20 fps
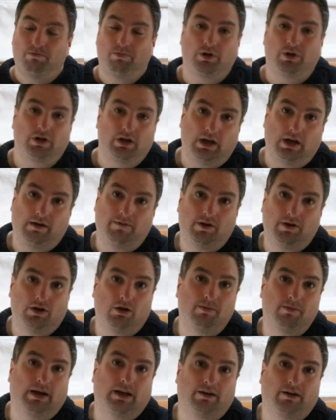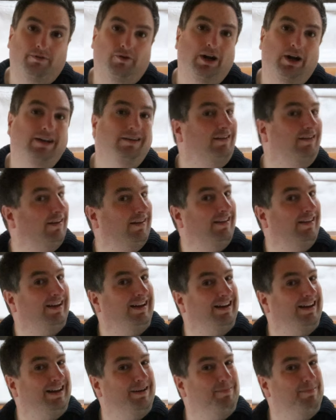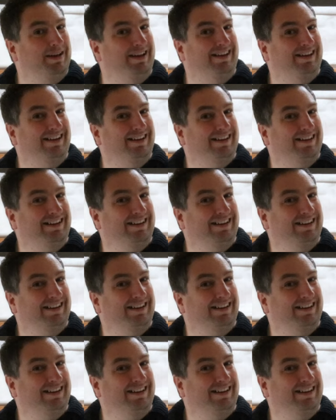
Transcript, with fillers: But if you do make a friend, they can keep here.